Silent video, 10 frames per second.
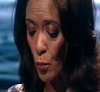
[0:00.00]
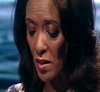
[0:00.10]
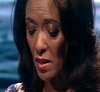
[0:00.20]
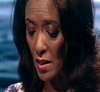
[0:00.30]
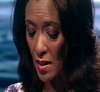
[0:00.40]

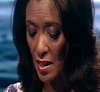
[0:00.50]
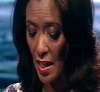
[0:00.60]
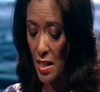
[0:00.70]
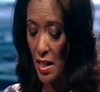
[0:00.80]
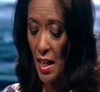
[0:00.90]
within the
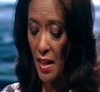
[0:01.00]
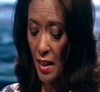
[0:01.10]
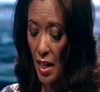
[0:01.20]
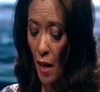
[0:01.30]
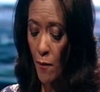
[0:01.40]
state.
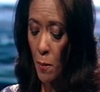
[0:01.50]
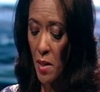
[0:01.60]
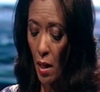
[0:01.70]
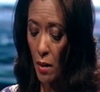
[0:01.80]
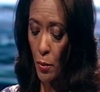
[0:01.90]
They have to be
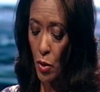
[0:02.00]
answerable